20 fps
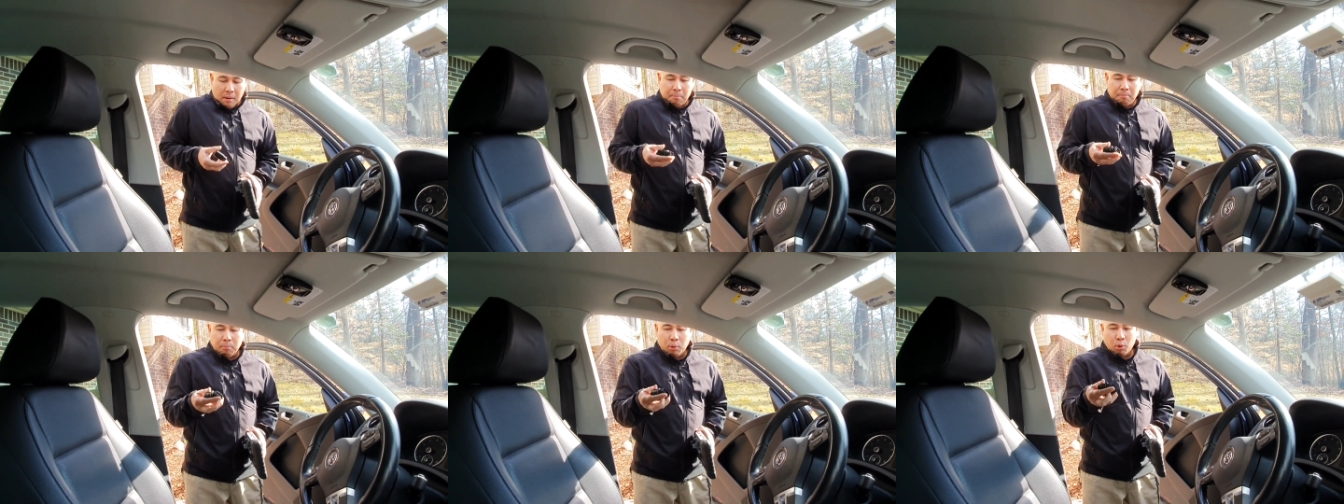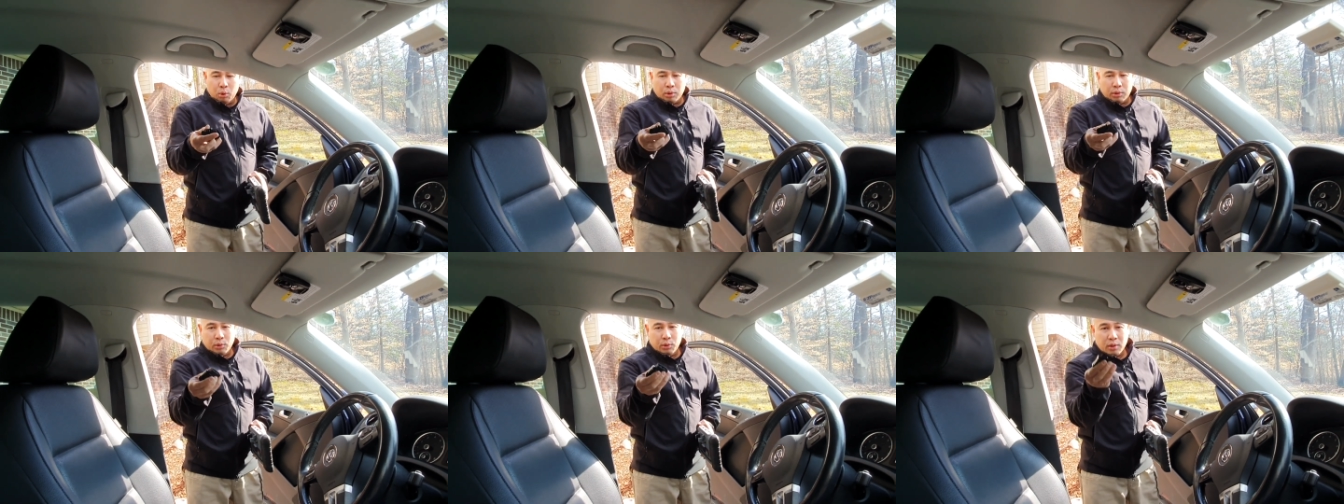
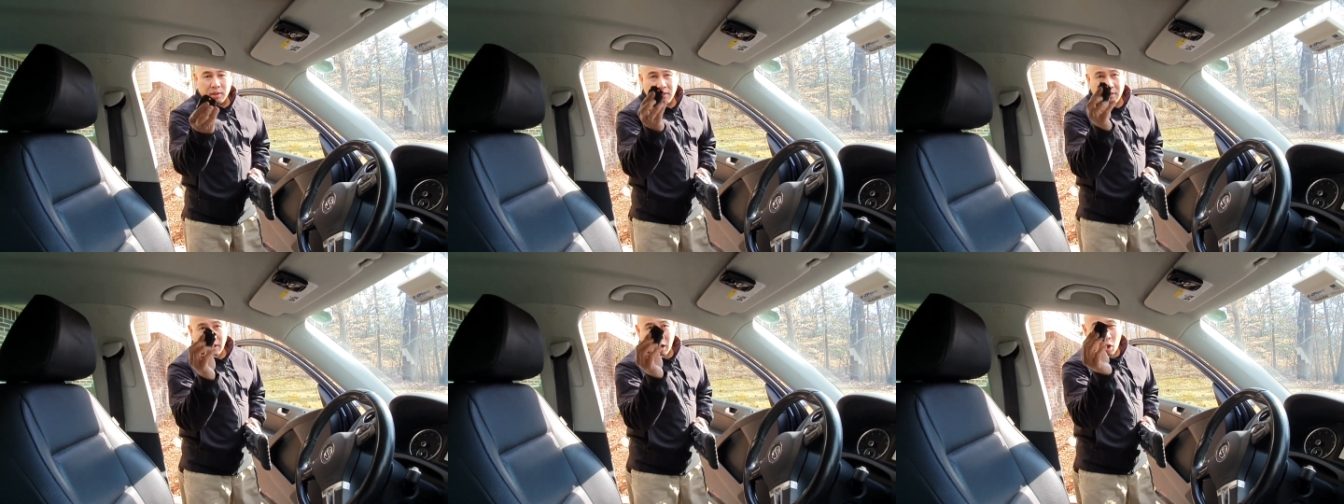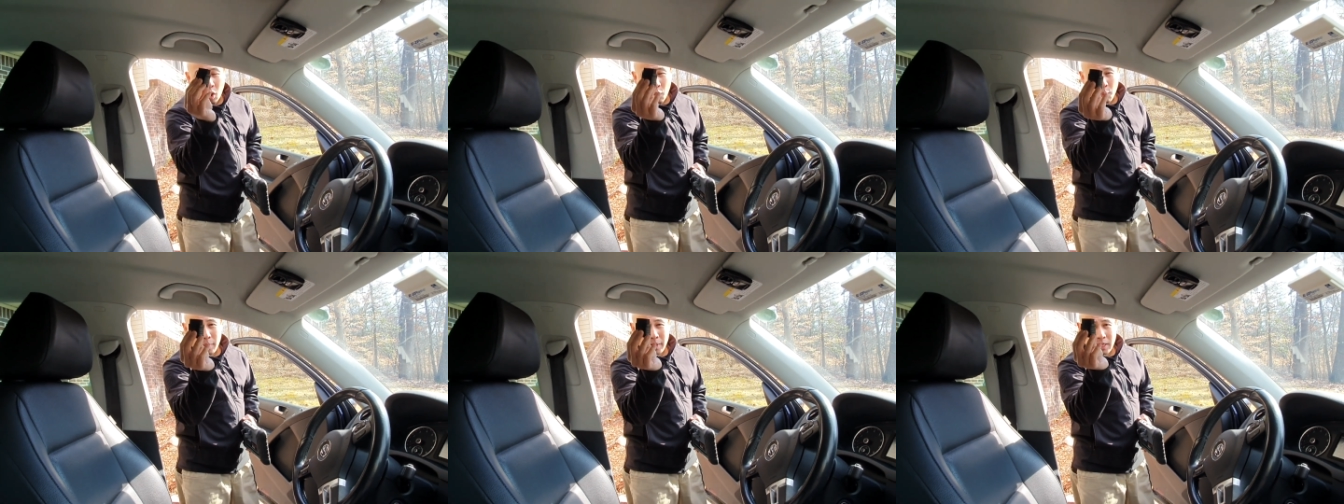Bluetooth
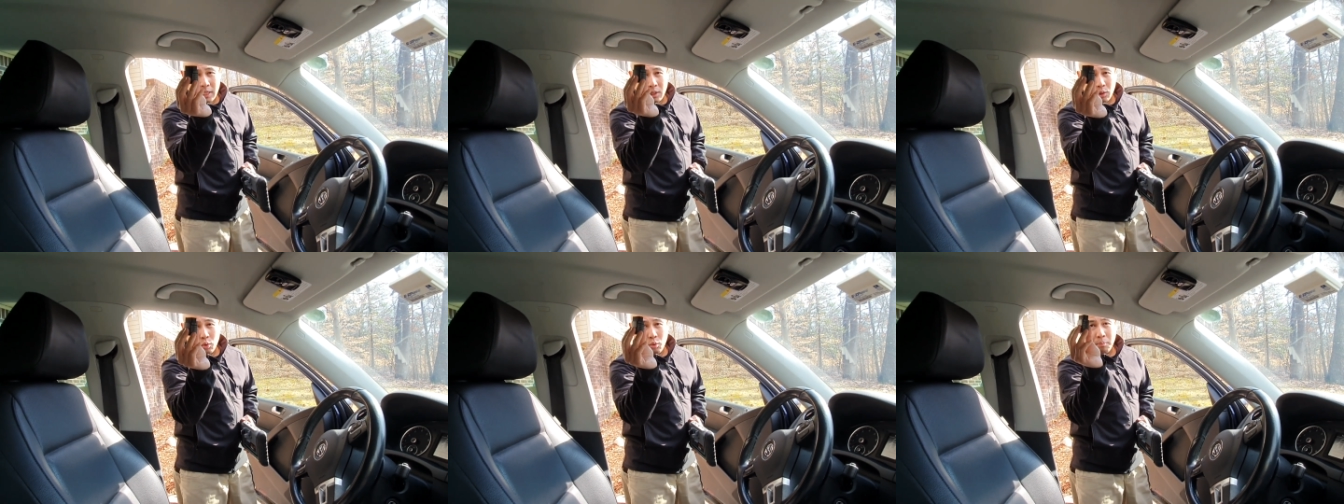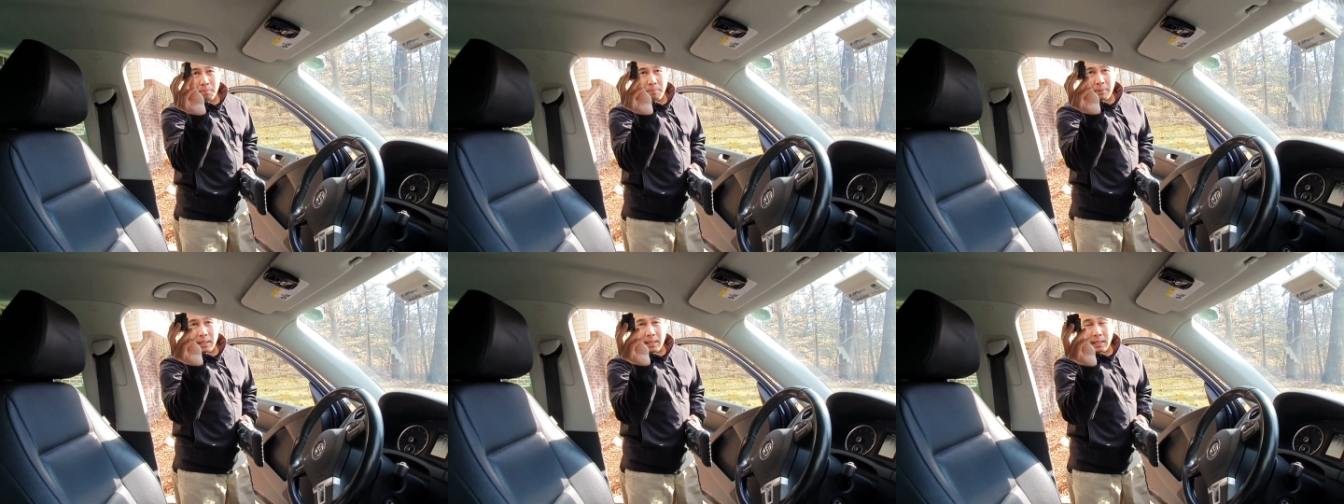OBD2
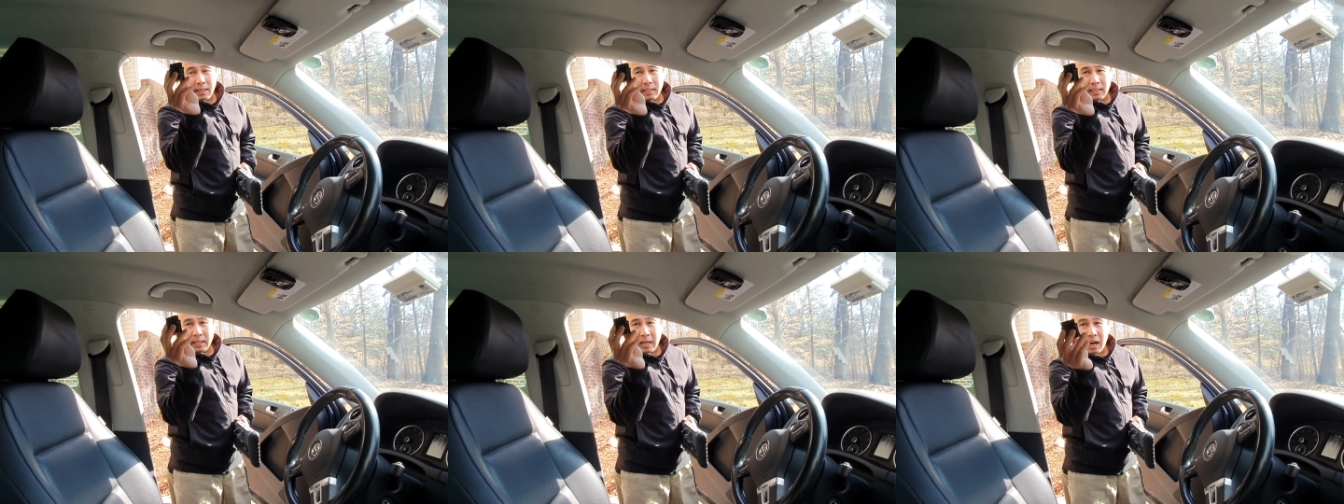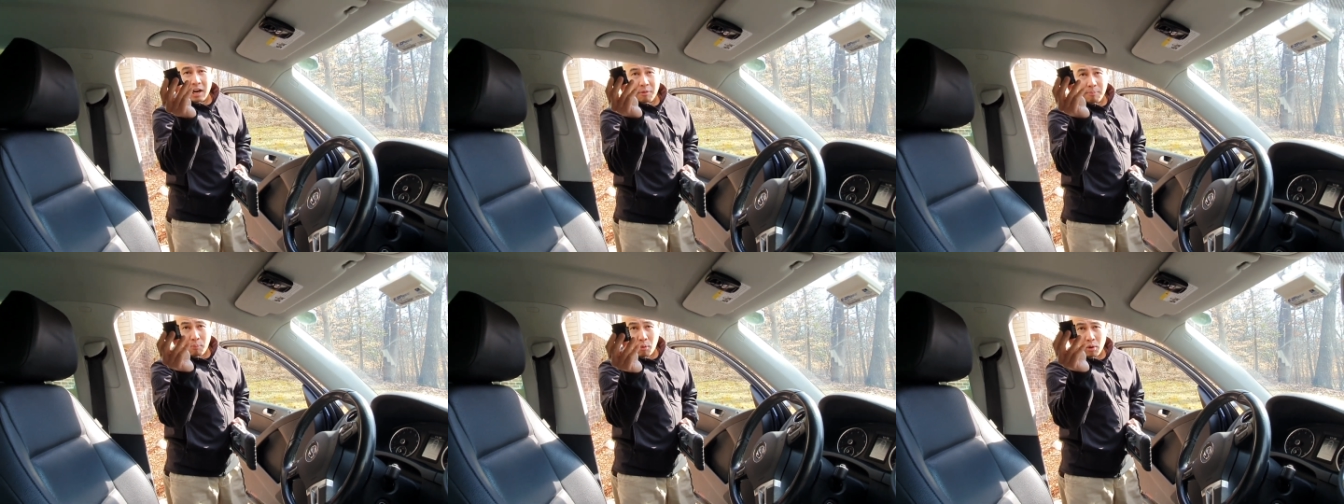
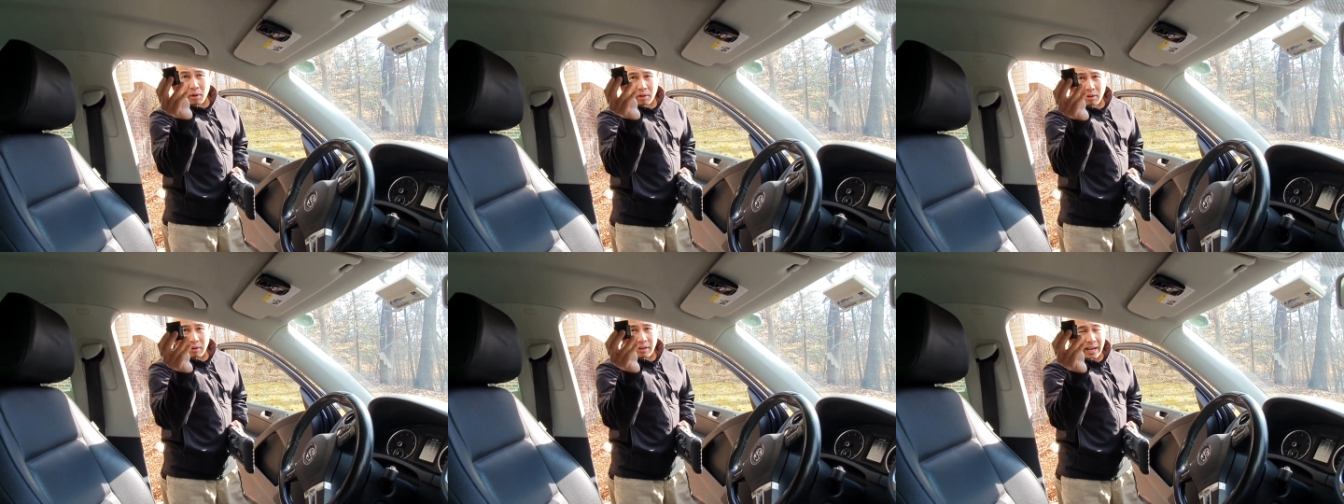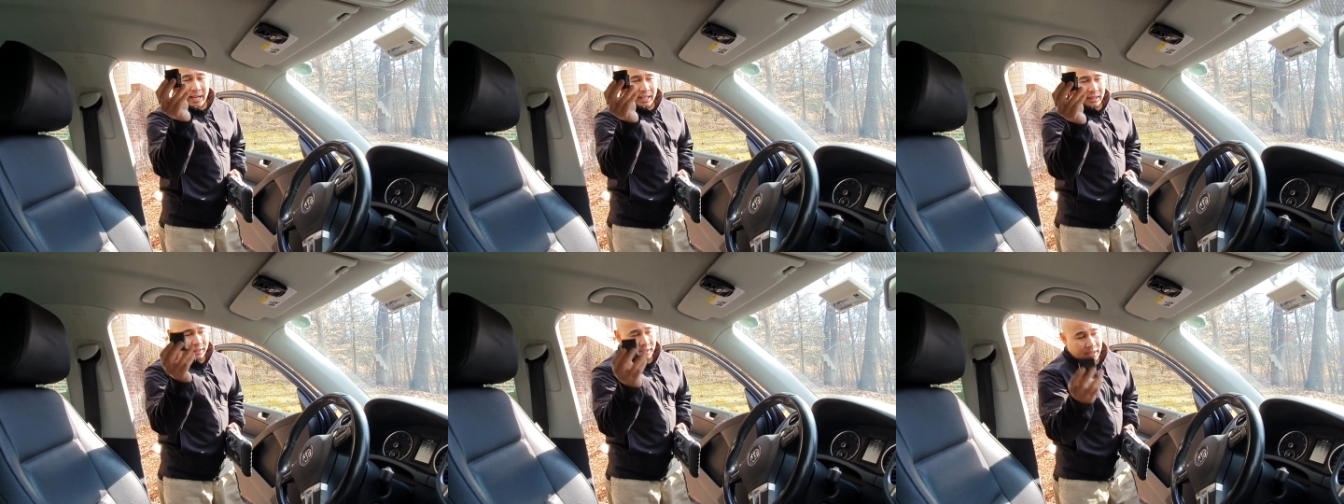carport
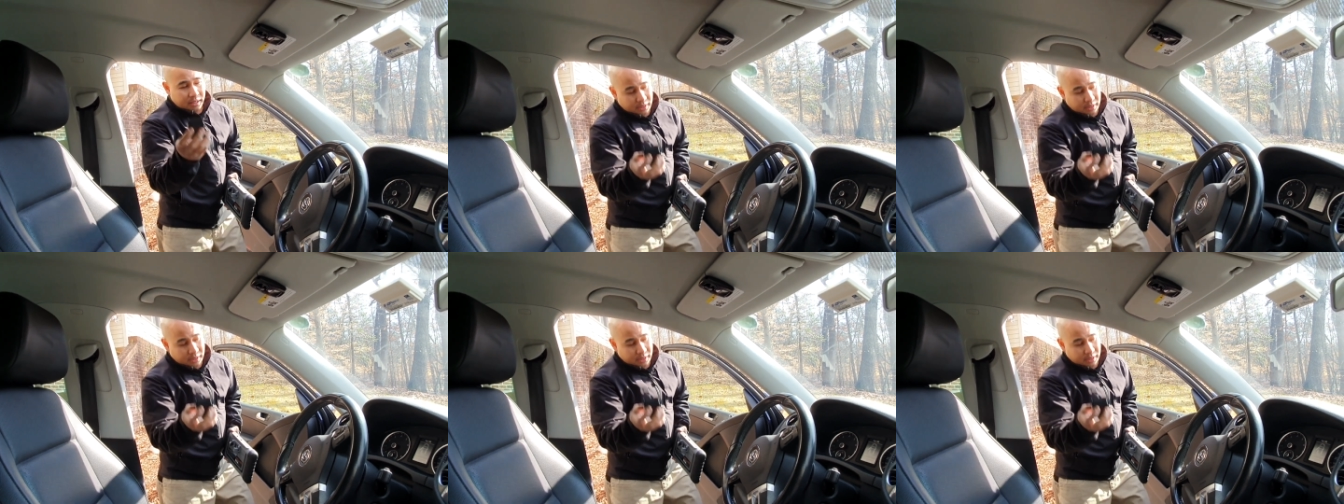connector